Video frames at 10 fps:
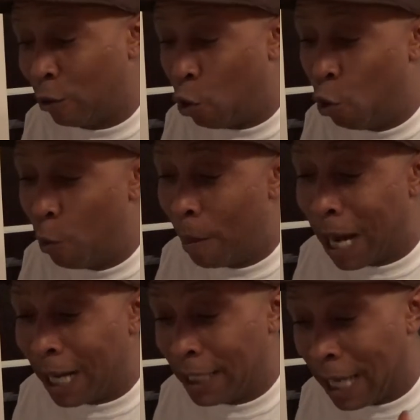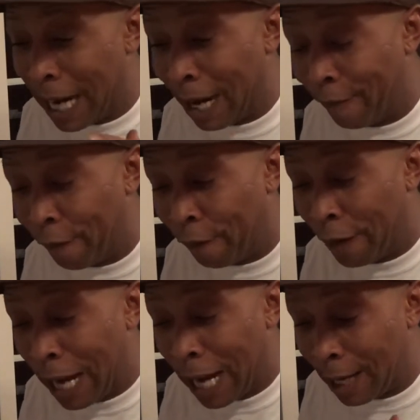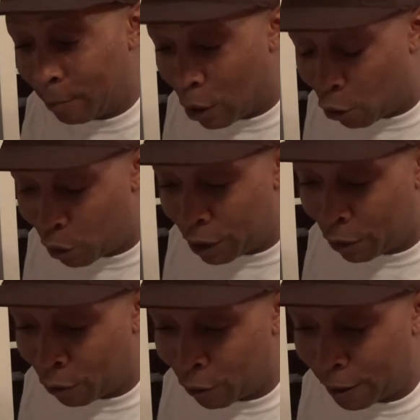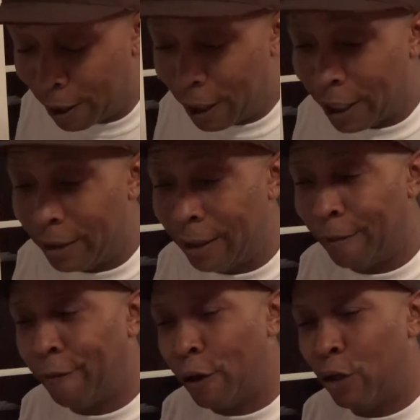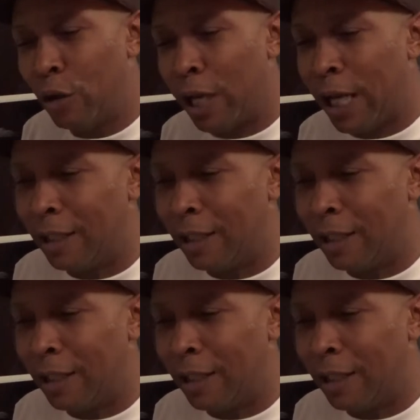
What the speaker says: kumbaya vibe going on. And then for you to